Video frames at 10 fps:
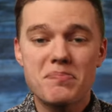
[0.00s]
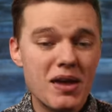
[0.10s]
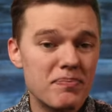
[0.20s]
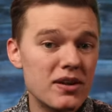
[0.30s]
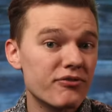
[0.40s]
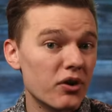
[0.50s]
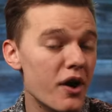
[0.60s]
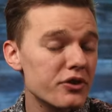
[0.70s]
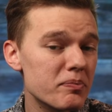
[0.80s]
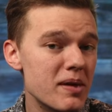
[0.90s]
may be for
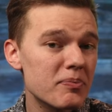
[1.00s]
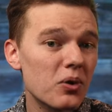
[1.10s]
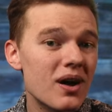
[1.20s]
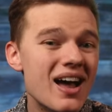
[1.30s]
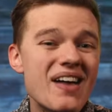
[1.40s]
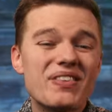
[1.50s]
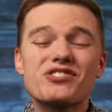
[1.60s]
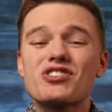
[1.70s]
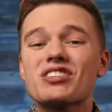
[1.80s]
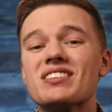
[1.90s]
other people,
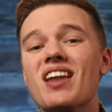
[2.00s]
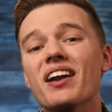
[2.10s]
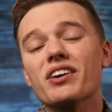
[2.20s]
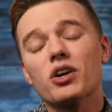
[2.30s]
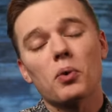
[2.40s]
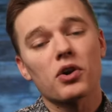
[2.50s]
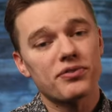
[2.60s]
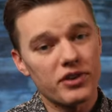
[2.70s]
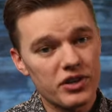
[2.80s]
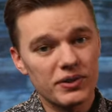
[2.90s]
that's just not going to work
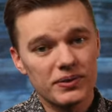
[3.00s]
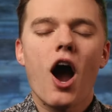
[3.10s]
for you.